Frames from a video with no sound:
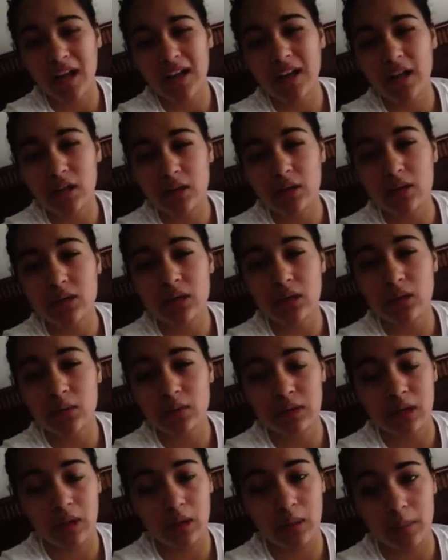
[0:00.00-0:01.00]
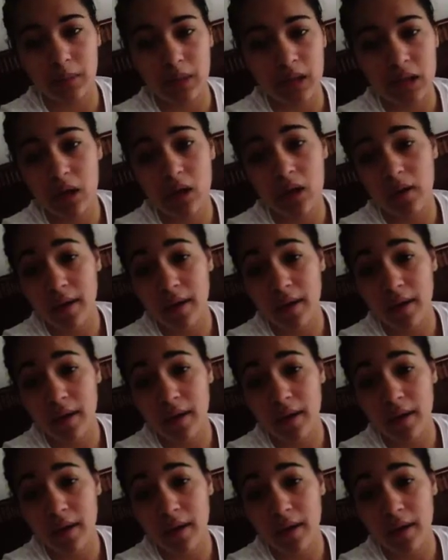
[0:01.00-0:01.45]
and he knew something was up, but he didn't know